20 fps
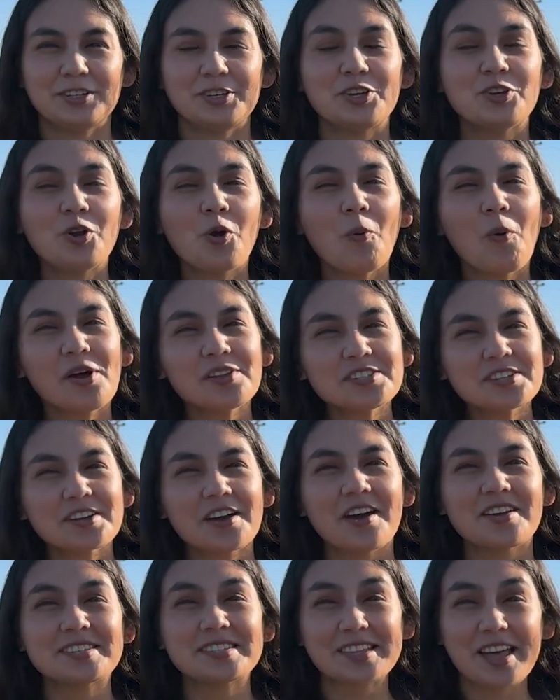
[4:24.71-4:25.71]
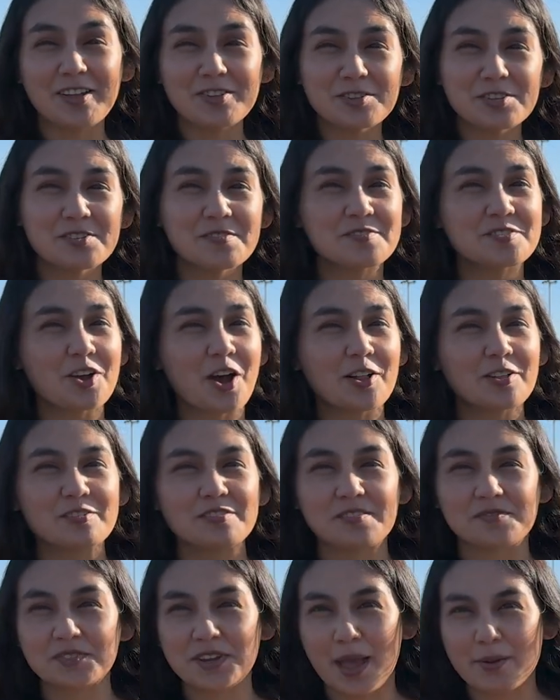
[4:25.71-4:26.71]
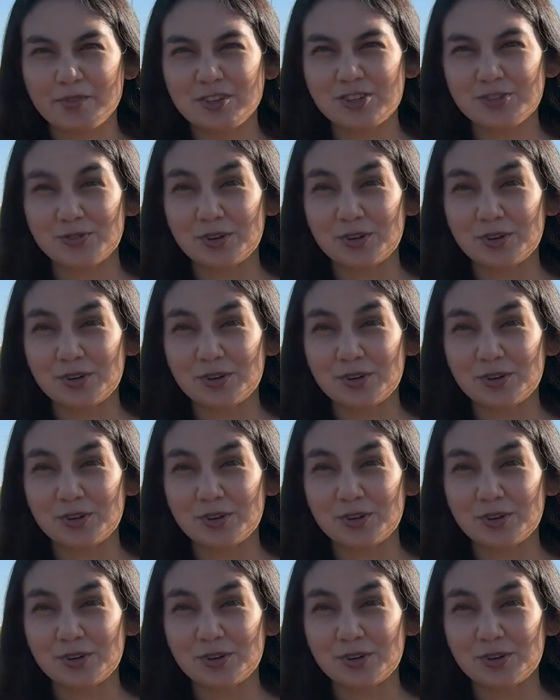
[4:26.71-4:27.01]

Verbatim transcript: You don't want to cause thousands of dollars of damage